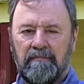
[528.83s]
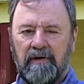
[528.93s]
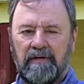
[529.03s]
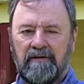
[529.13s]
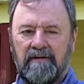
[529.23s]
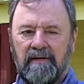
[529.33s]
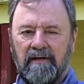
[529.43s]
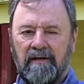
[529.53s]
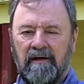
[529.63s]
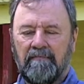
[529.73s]
But
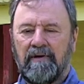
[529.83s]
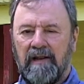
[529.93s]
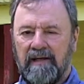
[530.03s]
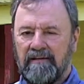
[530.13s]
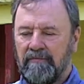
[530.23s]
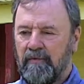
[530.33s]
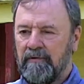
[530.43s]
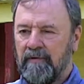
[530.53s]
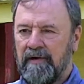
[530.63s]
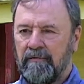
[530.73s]
I'm glad that
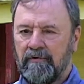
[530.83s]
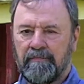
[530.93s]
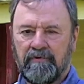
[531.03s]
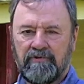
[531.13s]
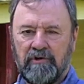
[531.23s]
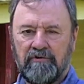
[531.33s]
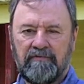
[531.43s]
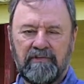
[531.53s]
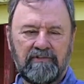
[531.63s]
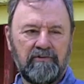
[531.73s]
we were able to
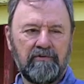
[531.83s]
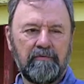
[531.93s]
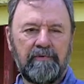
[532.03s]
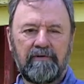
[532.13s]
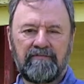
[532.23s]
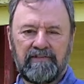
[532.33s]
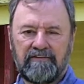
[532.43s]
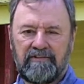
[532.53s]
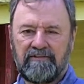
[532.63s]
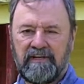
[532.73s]
preserve this little bit of
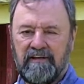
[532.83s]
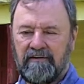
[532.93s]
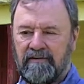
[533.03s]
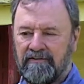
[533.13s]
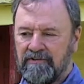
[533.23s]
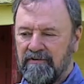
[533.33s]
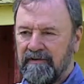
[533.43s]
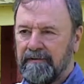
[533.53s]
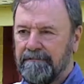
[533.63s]
Sussex County history.